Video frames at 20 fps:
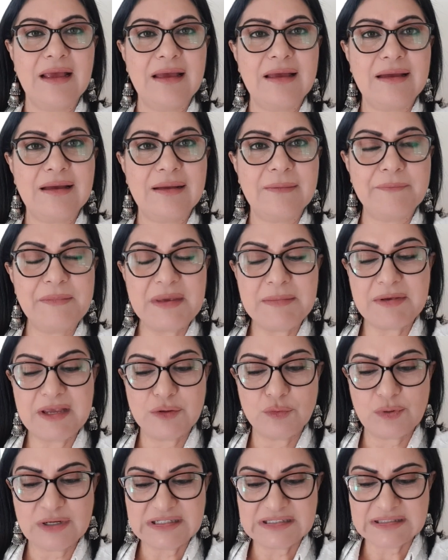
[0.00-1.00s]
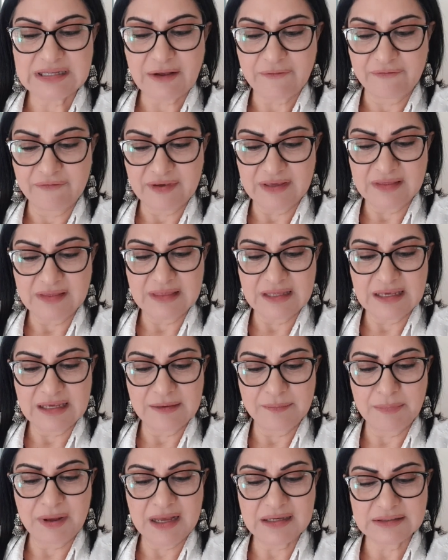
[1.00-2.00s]
Maybe it was tough in
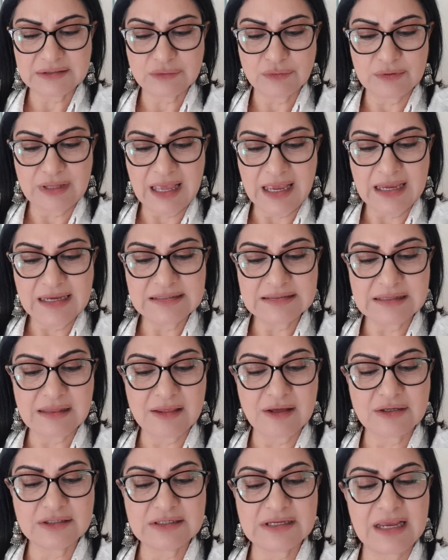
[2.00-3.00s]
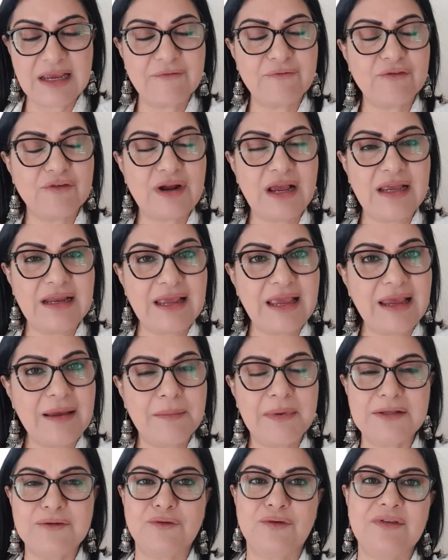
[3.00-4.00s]
the past 2 days, Thursday and Friday,
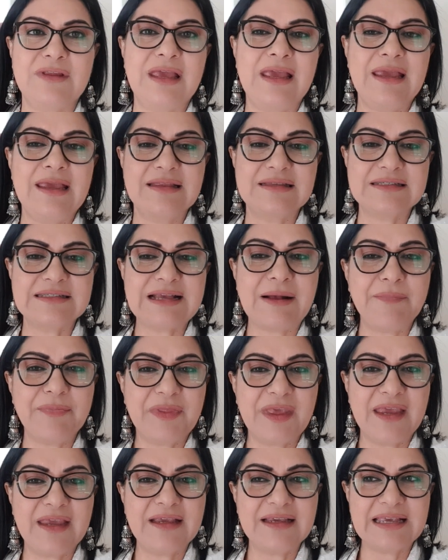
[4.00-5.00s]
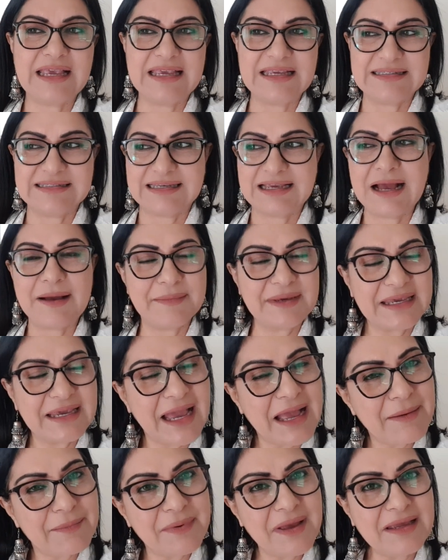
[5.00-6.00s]
but today something is coming
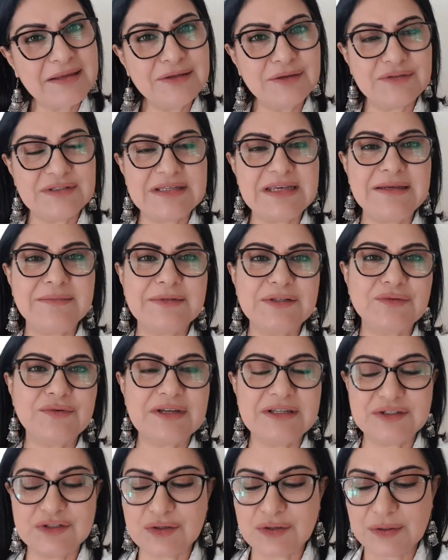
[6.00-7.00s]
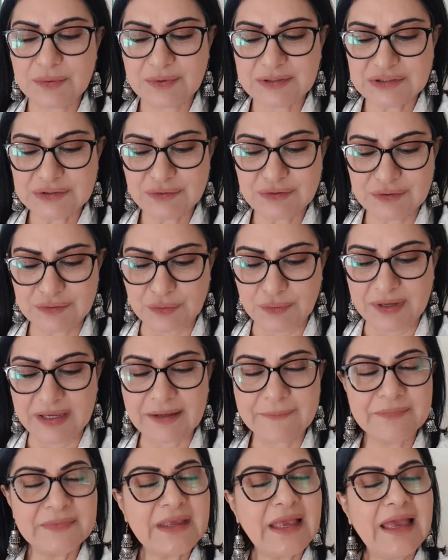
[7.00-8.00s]
up and you seem to enjoy what you are doing.
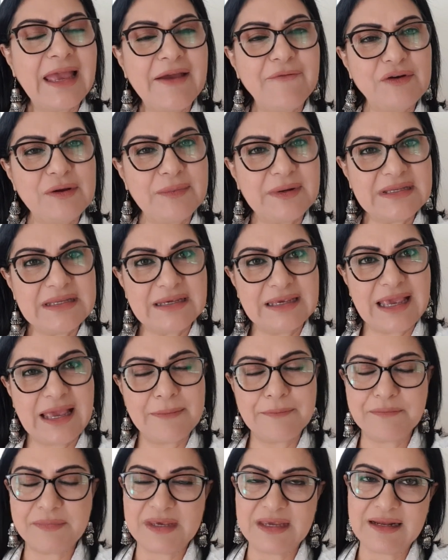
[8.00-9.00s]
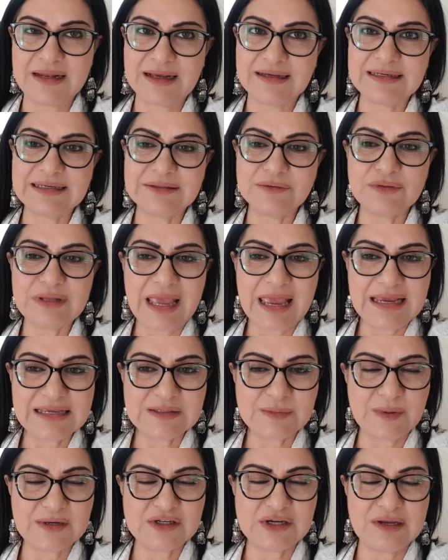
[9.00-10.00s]
Everybody can be lucky today,
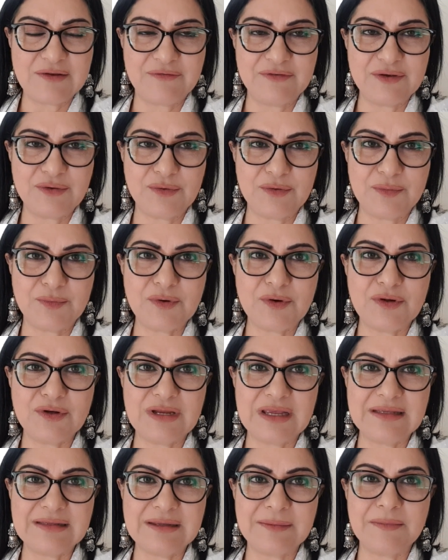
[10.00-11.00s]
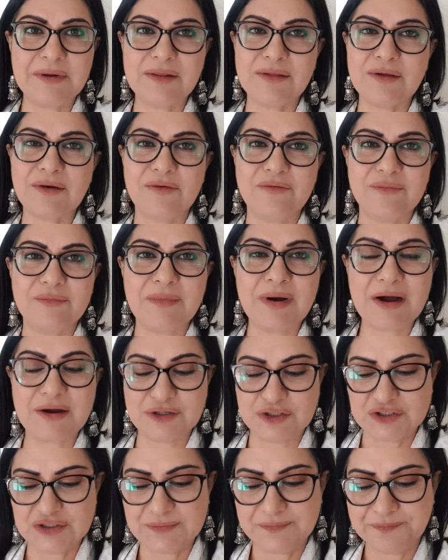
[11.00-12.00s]
especially if you were born in the month of
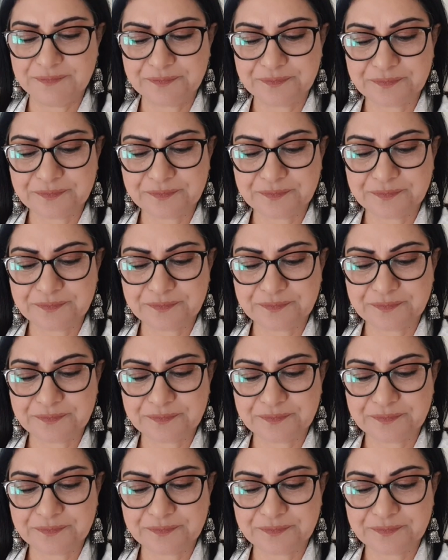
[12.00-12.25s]
March.